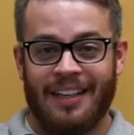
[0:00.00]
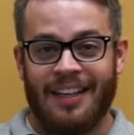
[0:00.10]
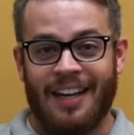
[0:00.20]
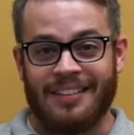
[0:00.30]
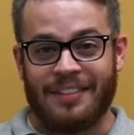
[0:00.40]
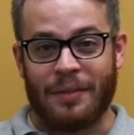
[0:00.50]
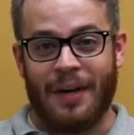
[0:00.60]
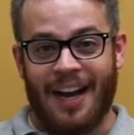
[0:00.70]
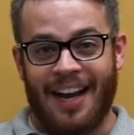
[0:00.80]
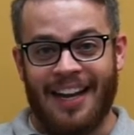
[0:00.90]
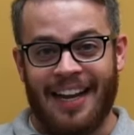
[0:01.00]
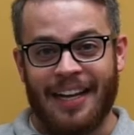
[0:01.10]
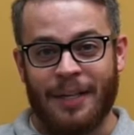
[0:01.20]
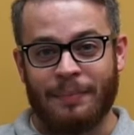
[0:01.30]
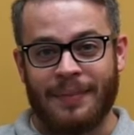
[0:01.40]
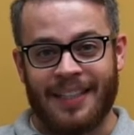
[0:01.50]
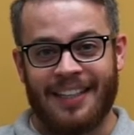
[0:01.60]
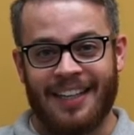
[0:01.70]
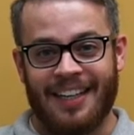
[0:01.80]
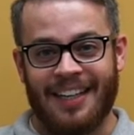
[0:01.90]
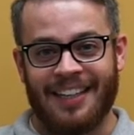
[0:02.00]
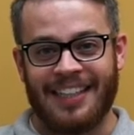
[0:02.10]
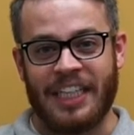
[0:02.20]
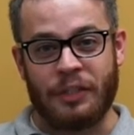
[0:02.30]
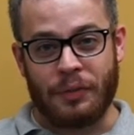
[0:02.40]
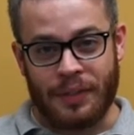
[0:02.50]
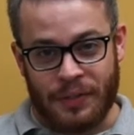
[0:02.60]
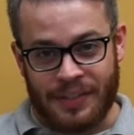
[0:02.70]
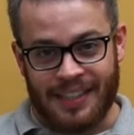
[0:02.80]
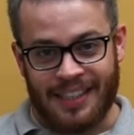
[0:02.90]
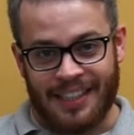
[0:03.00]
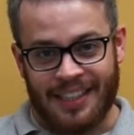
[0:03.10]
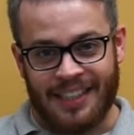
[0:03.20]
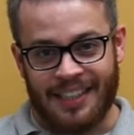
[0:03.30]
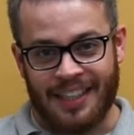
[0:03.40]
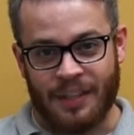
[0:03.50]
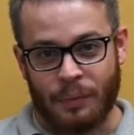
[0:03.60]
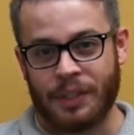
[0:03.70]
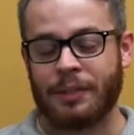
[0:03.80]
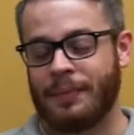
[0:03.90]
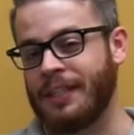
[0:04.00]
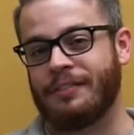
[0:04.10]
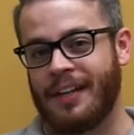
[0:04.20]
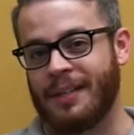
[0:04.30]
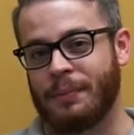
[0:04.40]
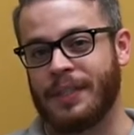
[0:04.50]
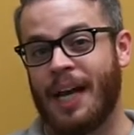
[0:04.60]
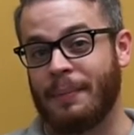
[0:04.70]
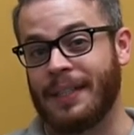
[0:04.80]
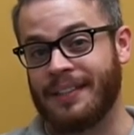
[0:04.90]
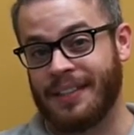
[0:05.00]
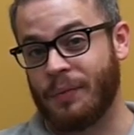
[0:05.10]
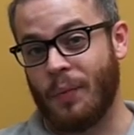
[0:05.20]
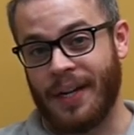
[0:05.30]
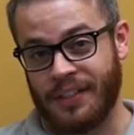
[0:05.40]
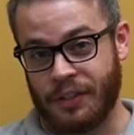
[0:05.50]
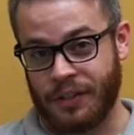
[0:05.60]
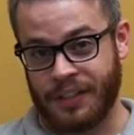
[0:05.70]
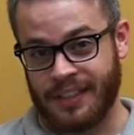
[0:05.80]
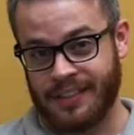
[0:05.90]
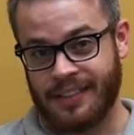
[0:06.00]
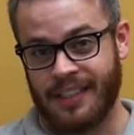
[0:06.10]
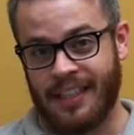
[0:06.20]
Yeah, so I am introducing worship that you find in predominantly white churches